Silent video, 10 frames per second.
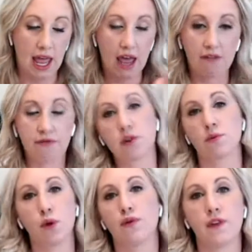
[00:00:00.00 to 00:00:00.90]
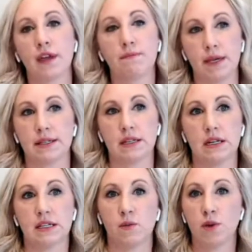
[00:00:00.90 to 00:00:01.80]
every roofing
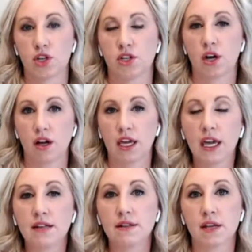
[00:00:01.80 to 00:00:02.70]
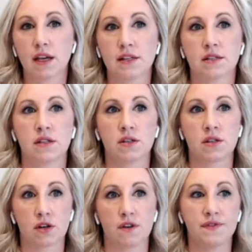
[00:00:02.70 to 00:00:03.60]
business in Wichita, Kansas
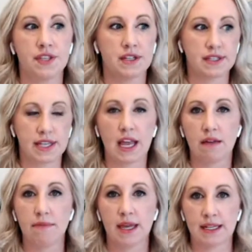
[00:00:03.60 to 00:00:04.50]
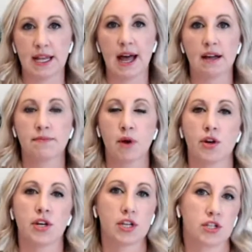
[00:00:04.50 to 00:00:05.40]
deserves the same exact
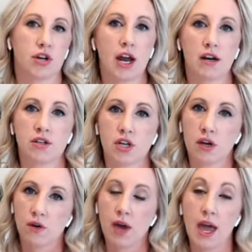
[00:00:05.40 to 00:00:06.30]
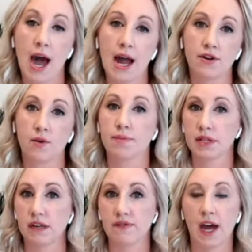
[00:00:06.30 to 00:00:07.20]
marketing strategy. Okay, I don't
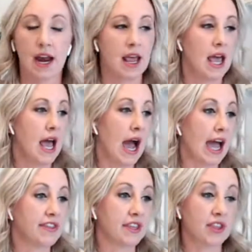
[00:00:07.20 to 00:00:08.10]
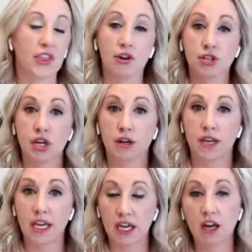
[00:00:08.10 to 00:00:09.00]
believe that. I think that there's
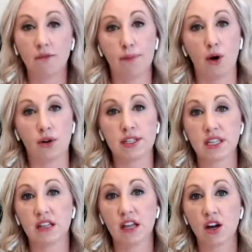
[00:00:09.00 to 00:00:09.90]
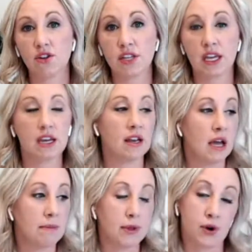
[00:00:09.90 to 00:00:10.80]
key components that they all need,
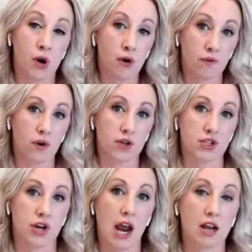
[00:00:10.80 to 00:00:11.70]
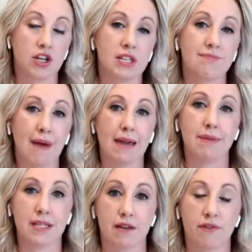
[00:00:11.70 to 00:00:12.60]
but their overall strategies might
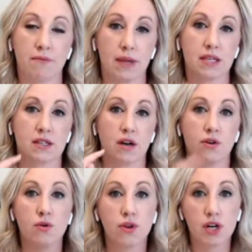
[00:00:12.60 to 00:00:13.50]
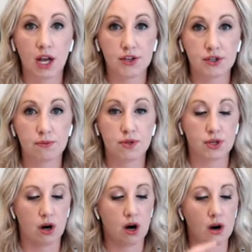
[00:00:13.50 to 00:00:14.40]
be different based on who their customers
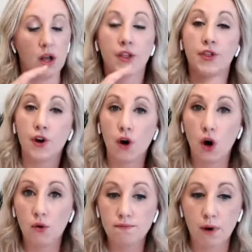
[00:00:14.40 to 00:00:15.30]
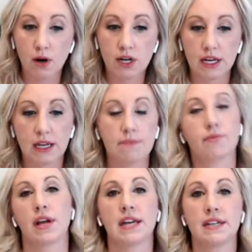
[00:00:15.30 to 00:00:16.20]
are, their own marketing and
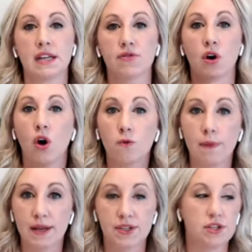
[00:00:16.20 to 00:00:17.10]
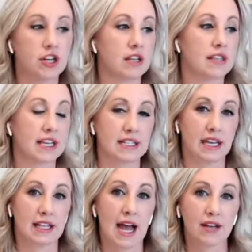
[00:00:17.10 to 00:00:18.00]
branding, their own messaging, things
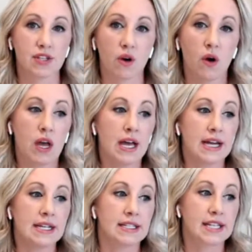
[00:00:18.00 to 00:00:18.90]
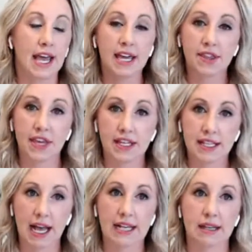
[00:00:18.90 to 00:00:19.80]
like that. So take this
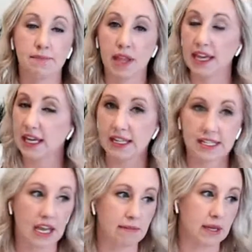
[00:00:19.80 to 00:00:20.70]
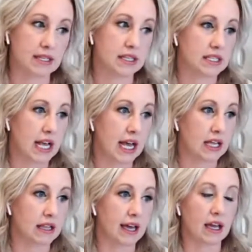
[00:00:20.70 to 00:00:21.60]
as a blanket statement to say,
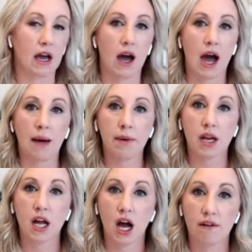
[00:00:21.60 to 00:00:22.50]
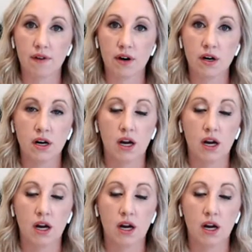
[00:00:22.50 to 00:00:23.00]
like, I'm going to cover